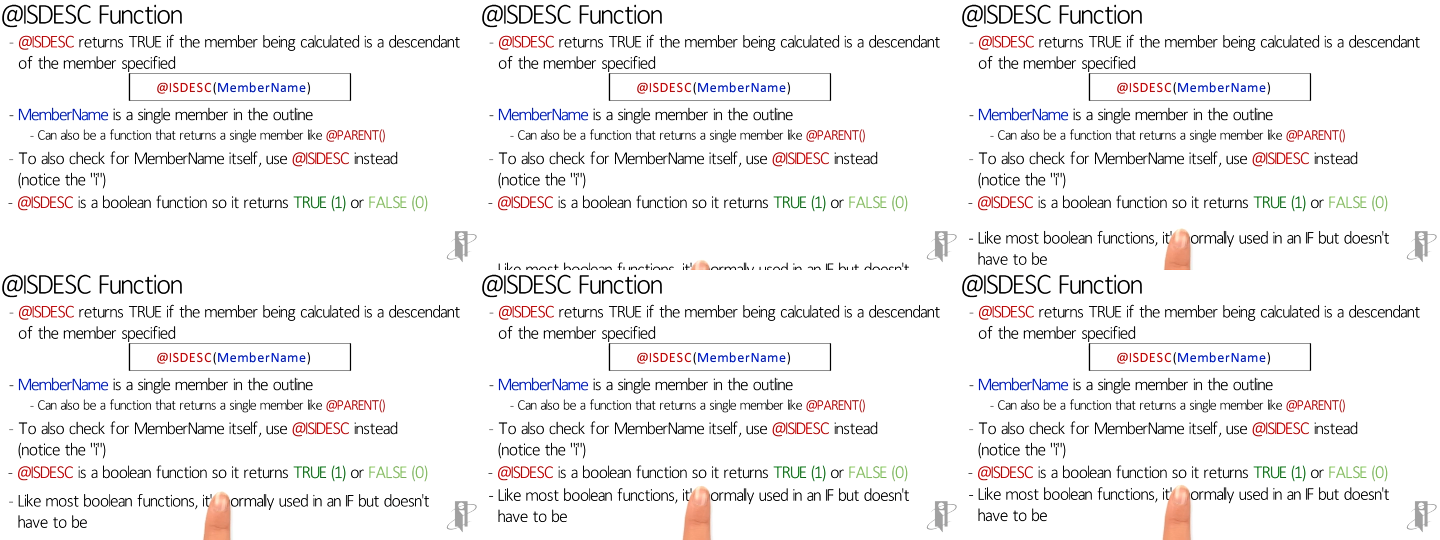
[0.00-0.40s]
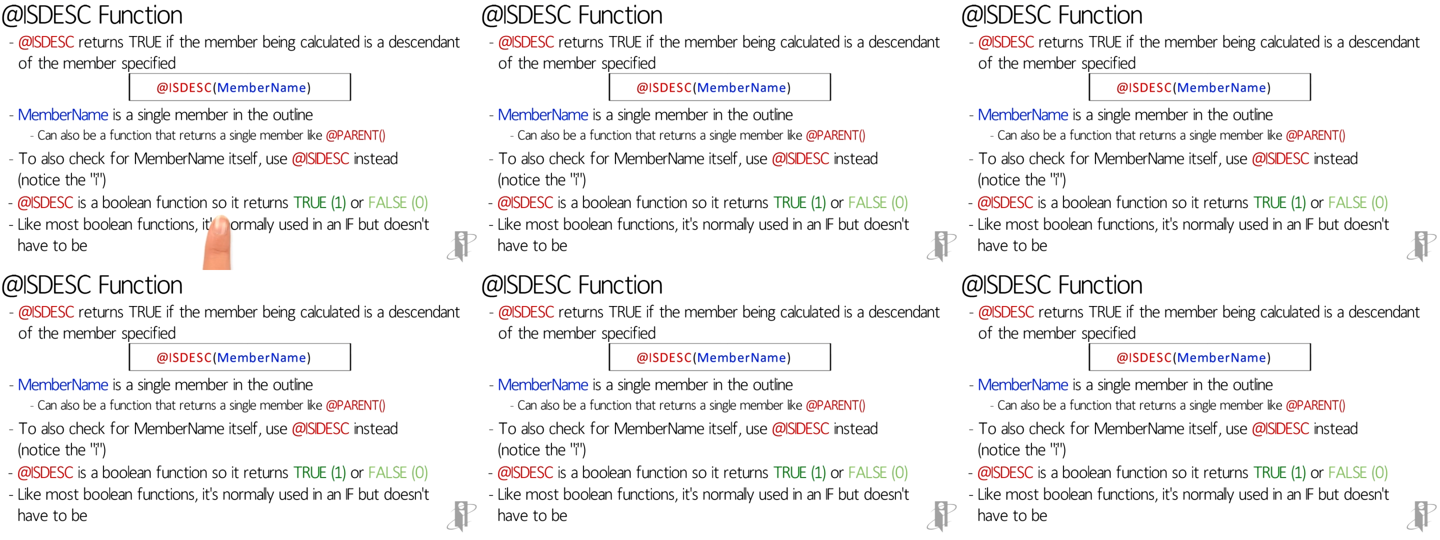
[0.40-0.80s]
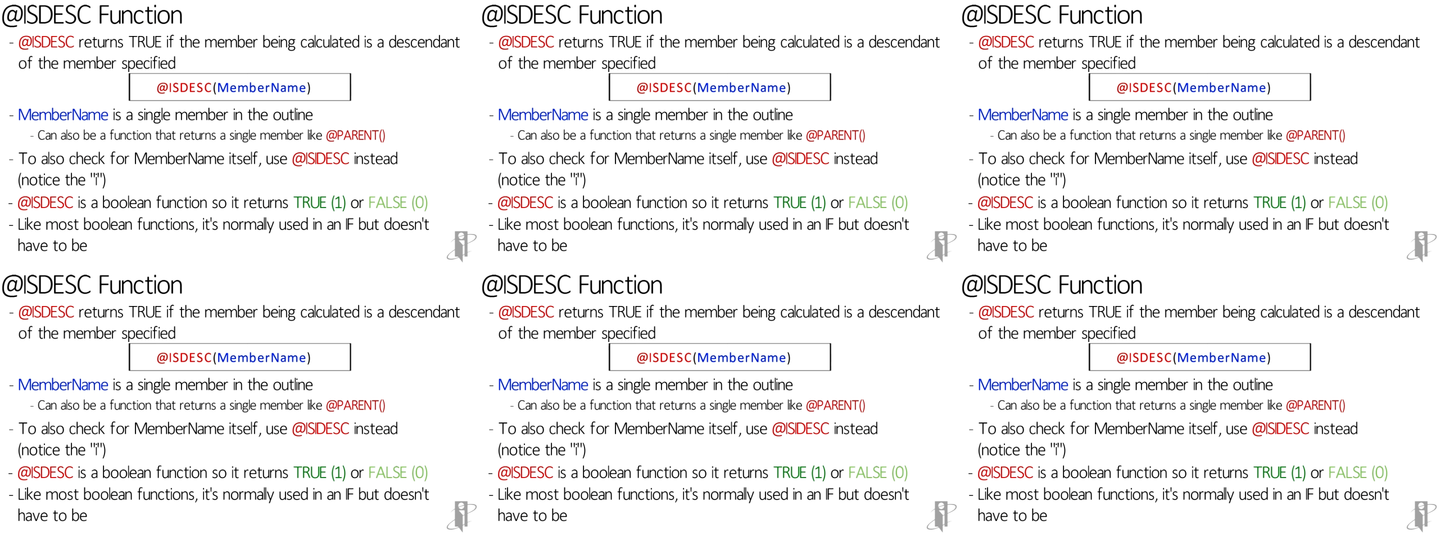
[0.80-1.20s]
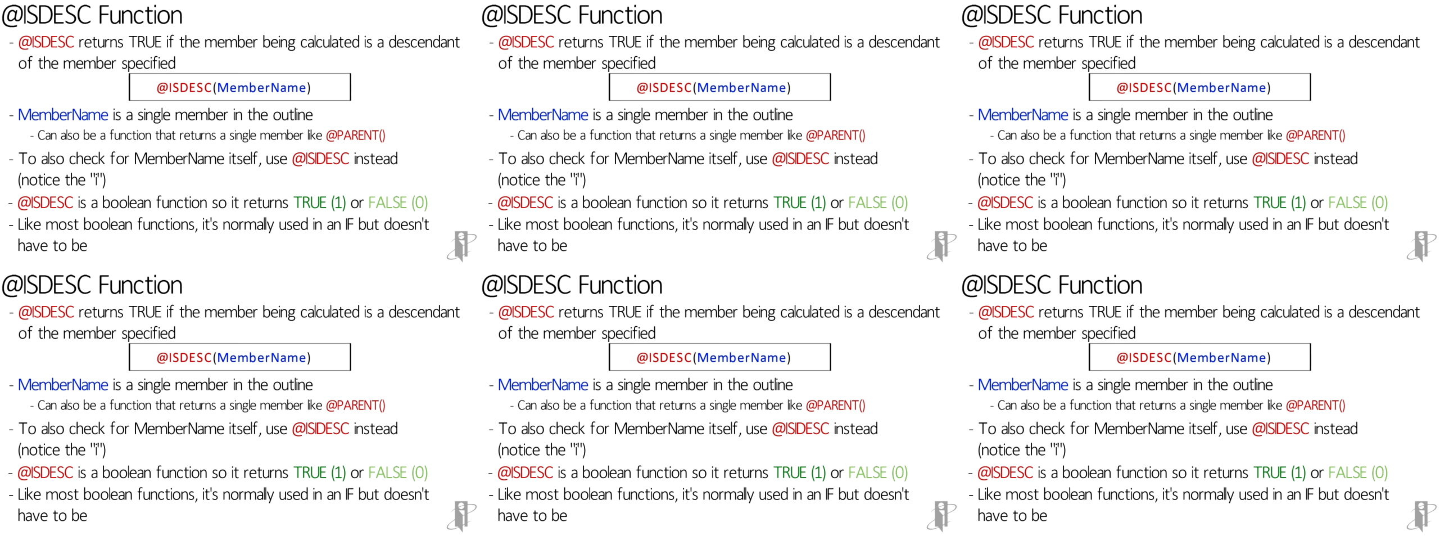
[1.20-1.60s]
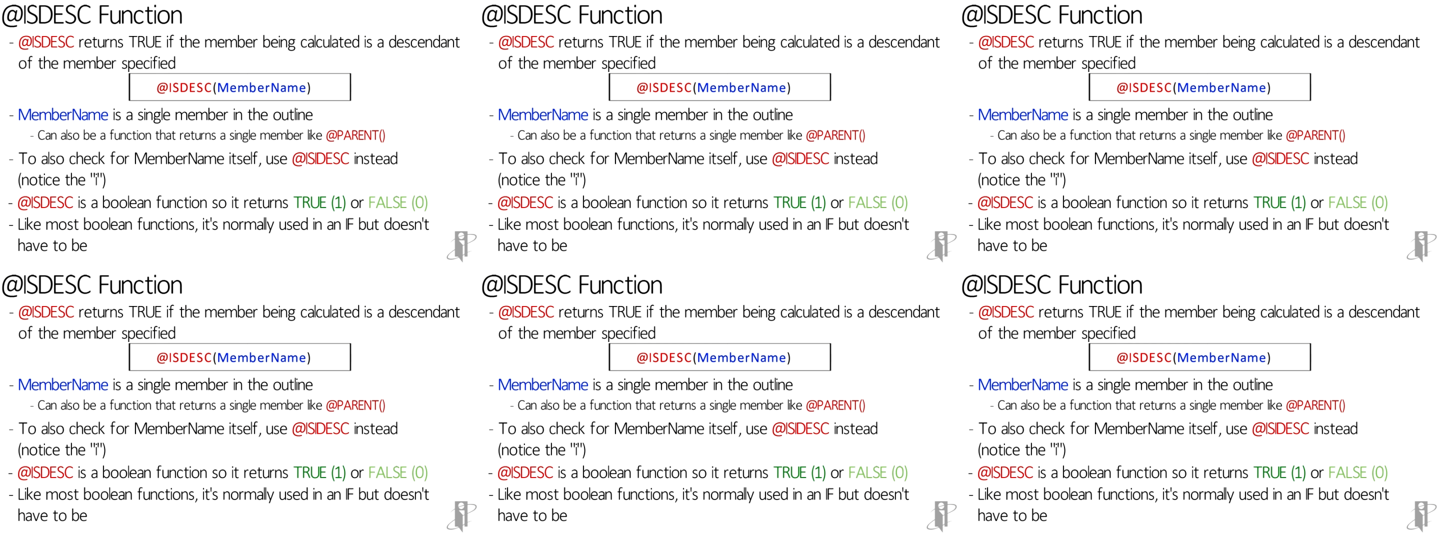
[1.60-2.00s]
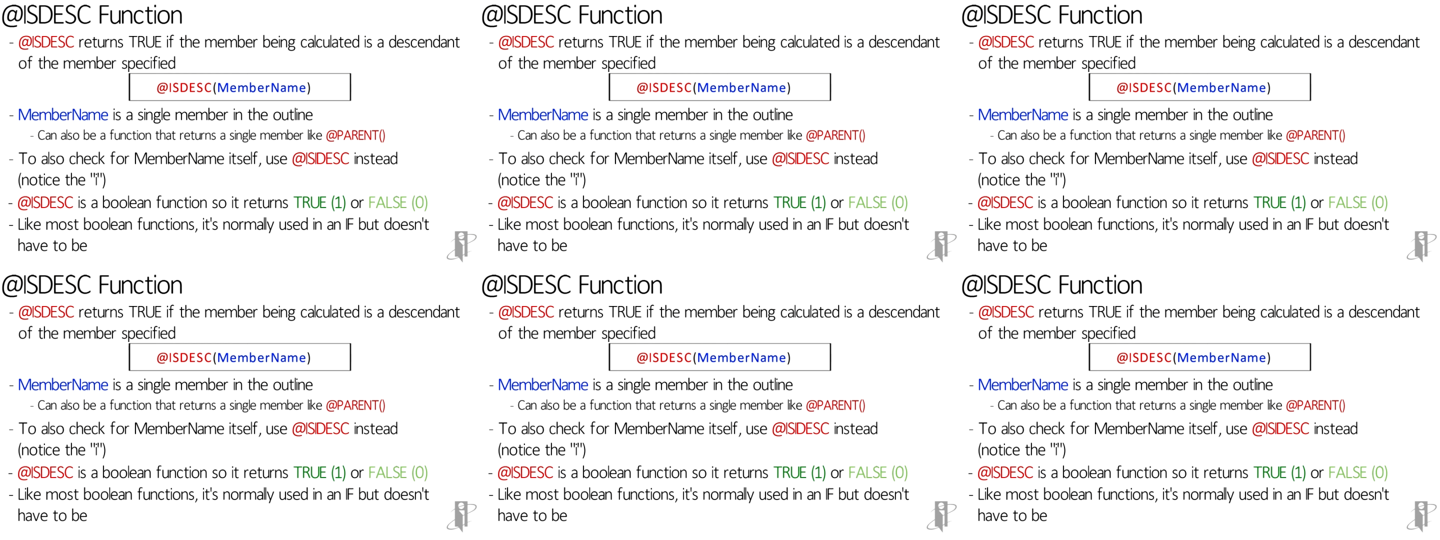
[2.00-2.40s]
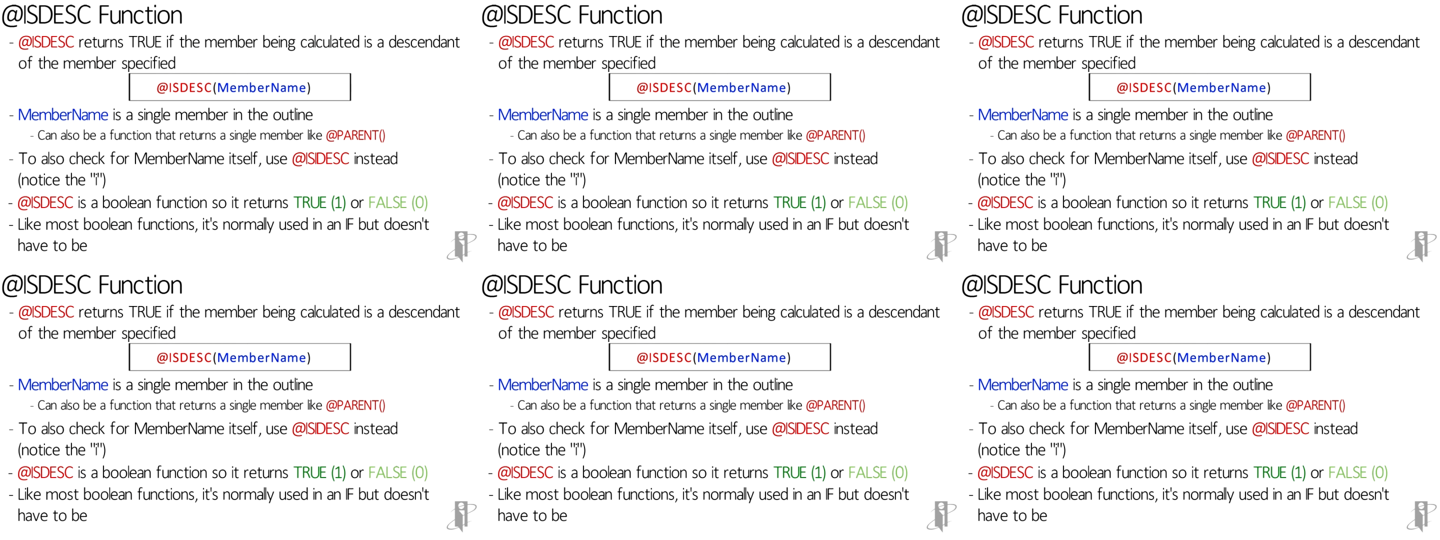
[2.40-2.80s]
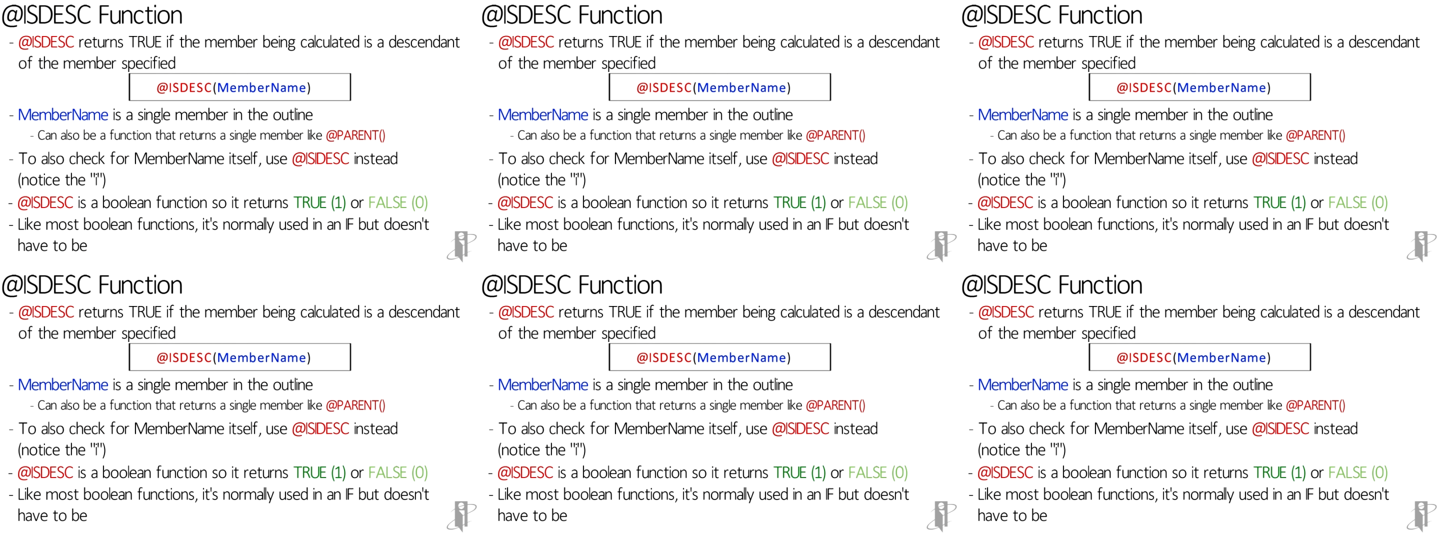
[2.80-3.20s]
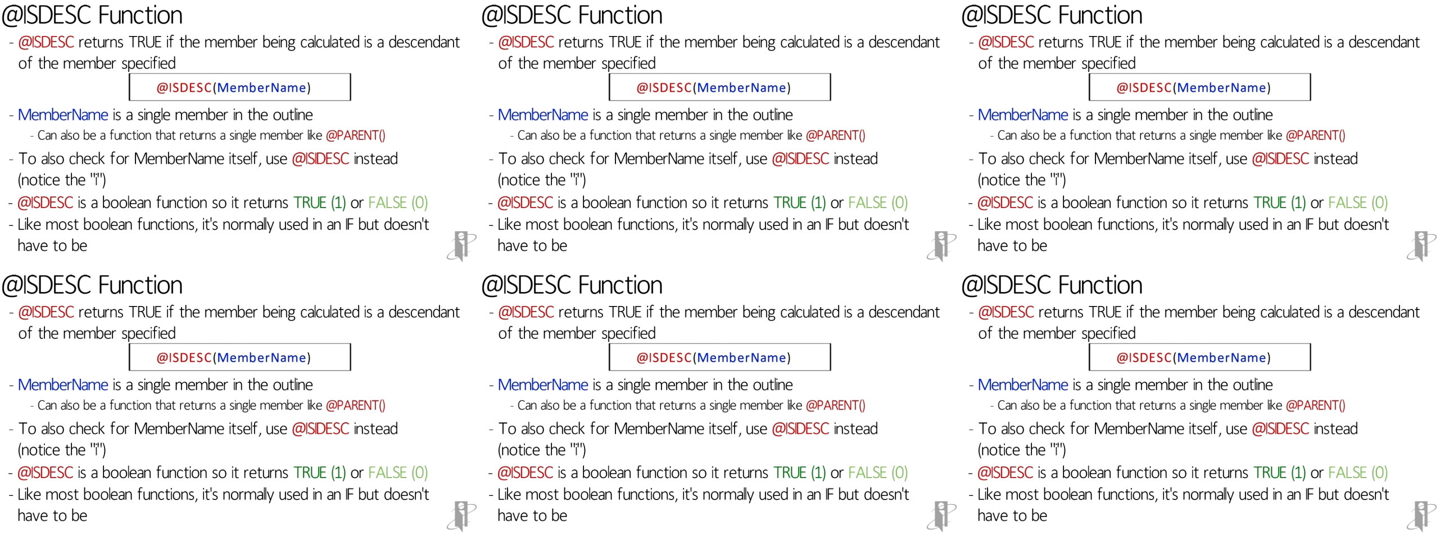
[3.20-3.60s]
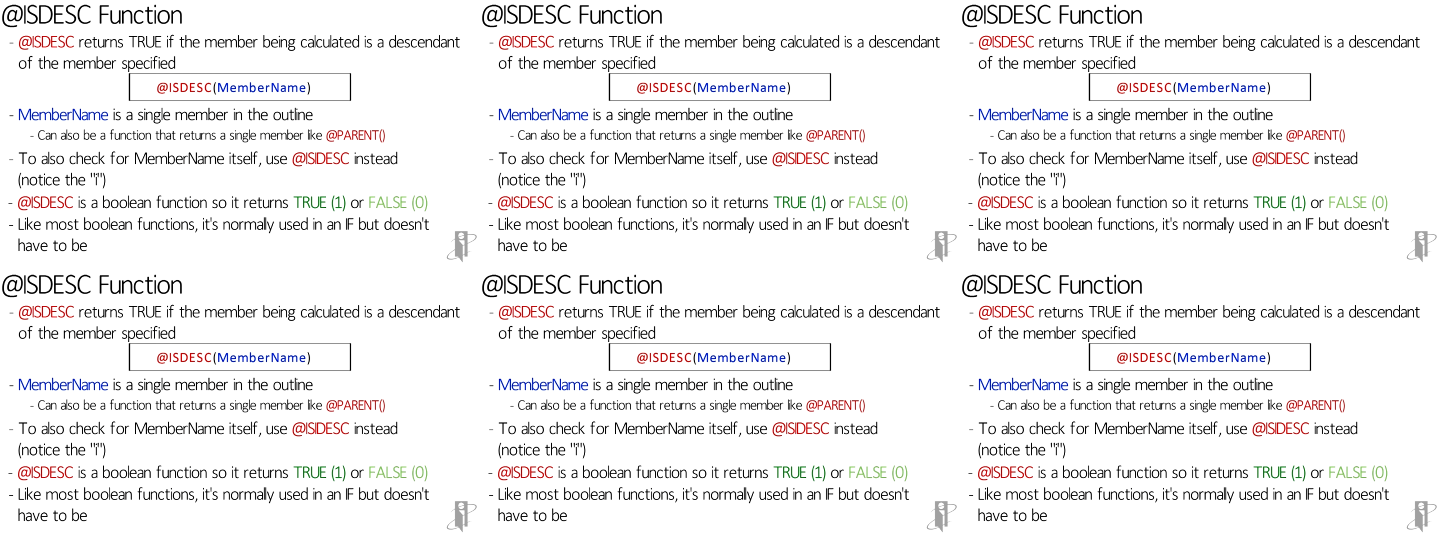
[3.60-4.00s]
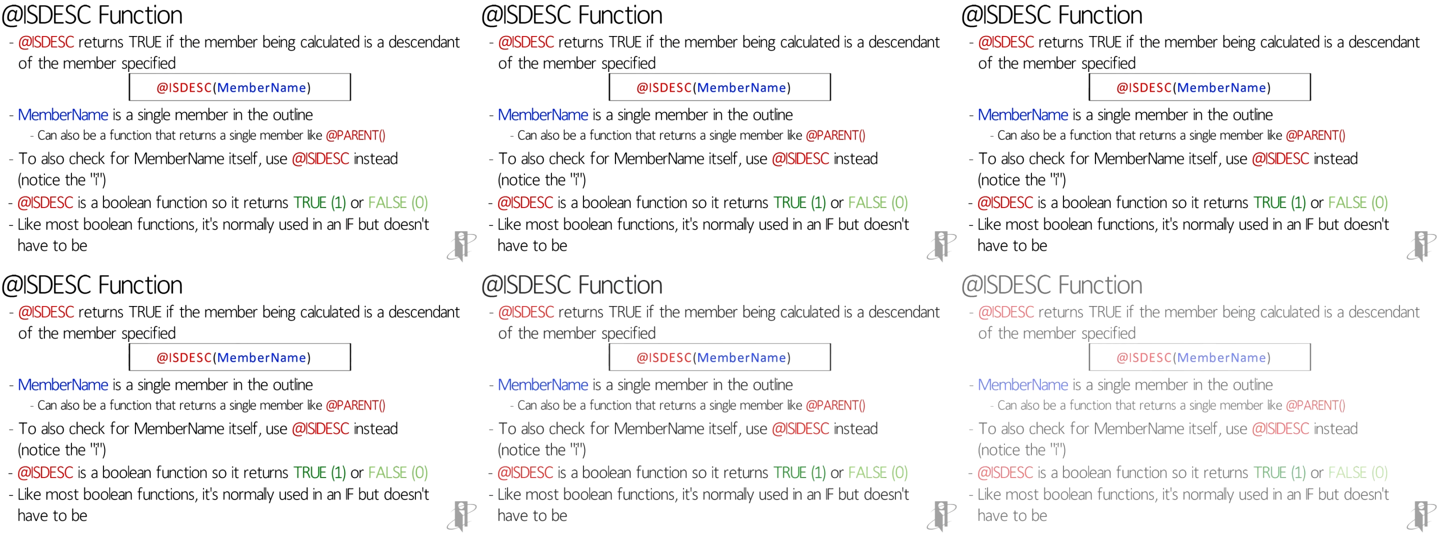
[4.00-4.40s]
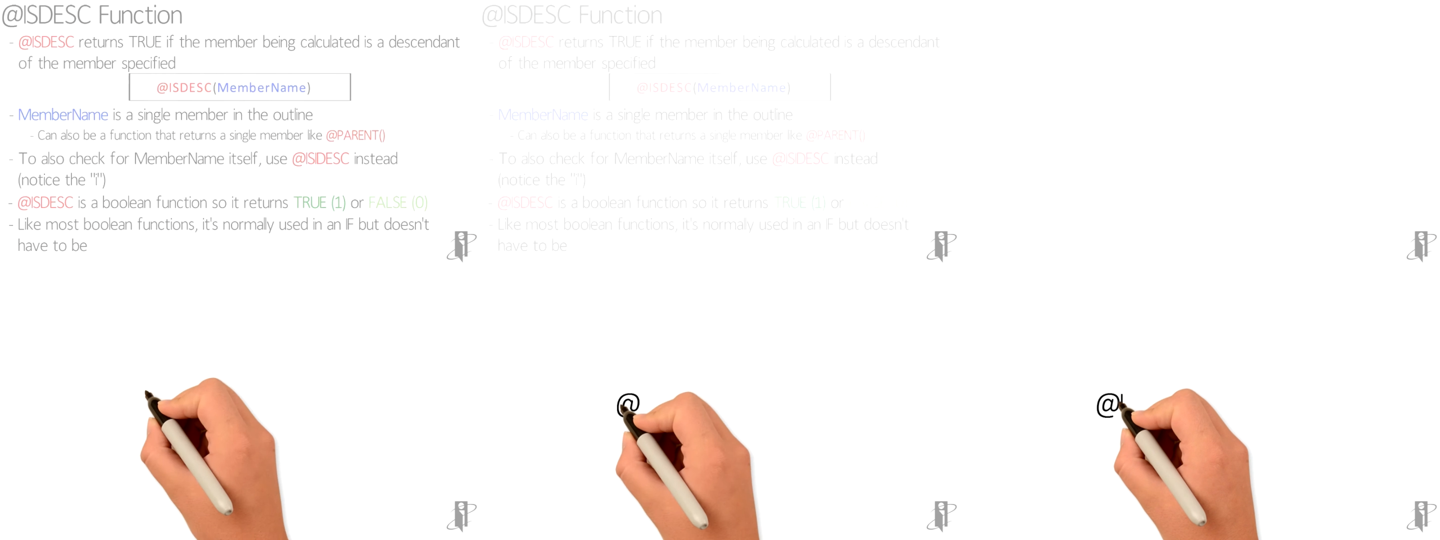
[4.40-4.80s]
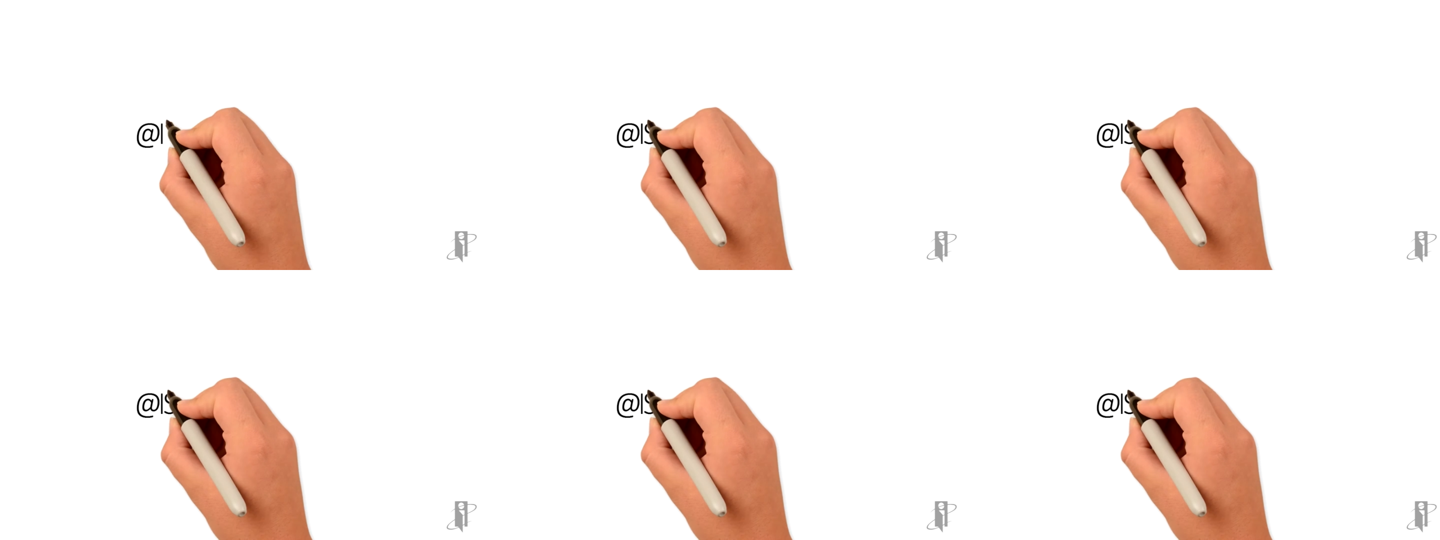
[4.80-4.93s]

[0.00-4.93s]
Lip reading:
(no speaker visible)